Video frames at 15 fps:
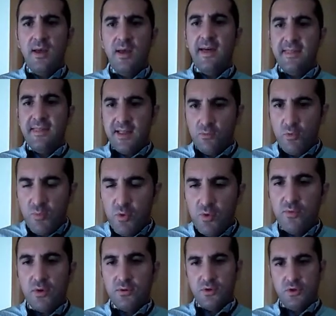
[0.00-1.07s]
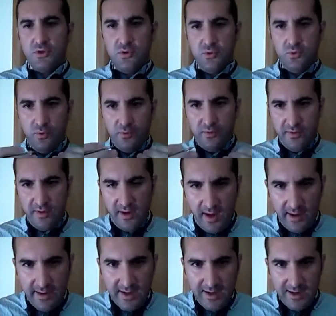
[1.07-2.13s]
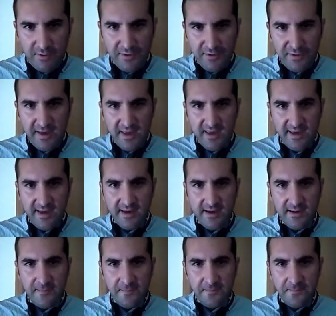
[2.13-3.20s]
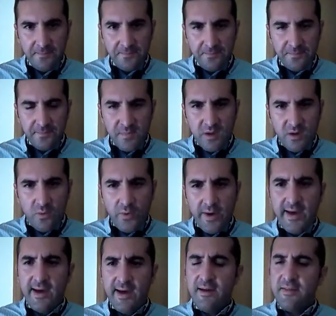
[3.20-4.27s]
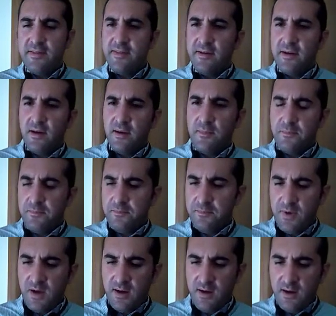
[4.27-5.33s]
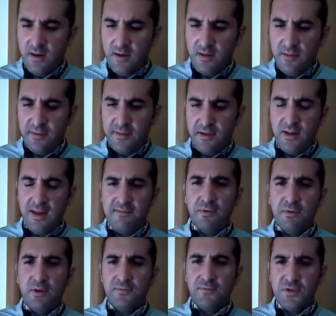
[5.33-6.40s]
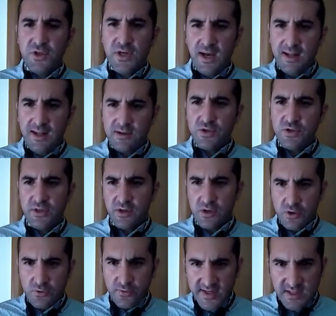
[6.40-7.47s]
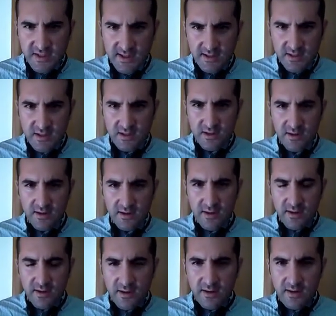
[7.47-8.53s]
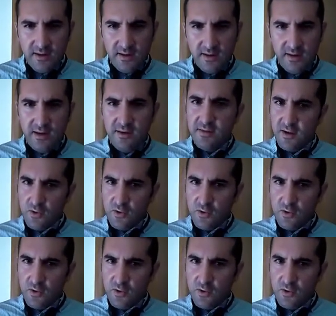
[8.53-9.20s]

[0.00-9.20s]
And then we move on to the higher level thinking, where the level of challenge increases in the